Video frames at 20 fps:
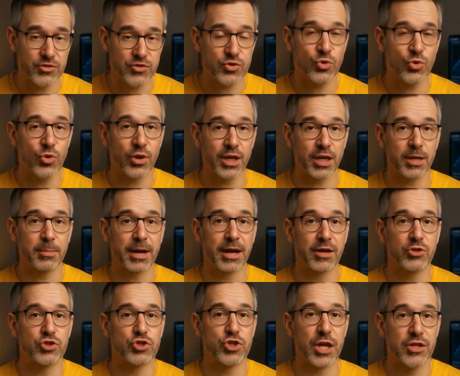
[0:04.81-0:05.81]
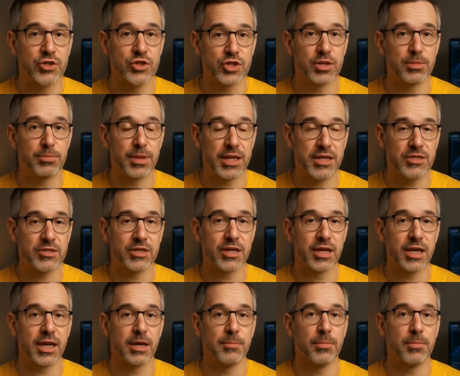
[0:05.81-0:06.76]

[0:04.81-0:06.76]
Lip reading: talking about ChatGPT,